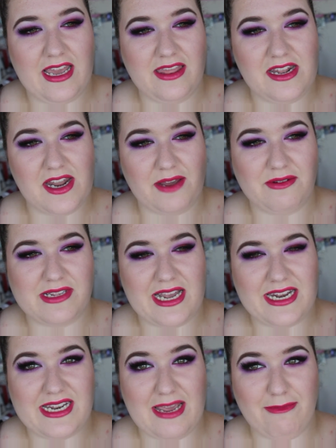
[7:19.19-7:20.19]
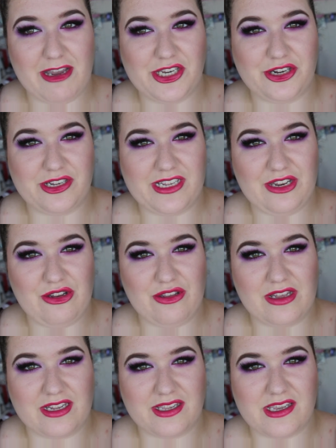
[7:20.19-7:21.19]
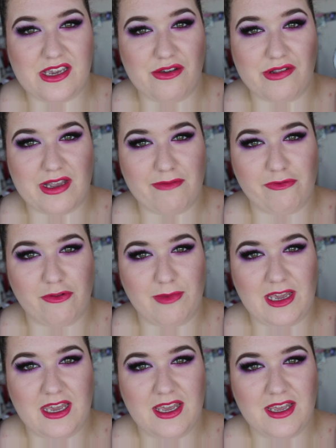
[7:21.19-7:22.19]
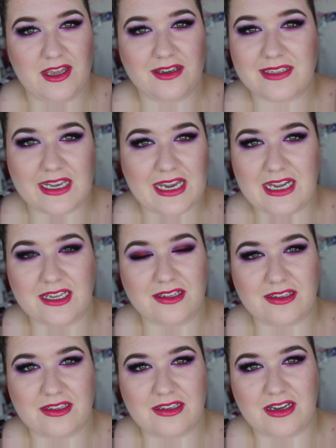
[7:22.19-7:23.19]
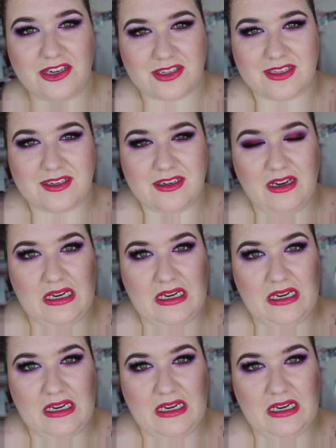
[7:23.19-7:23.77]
and then I was like, damn it, I should have sent her this to use up for me, because I can't, I just,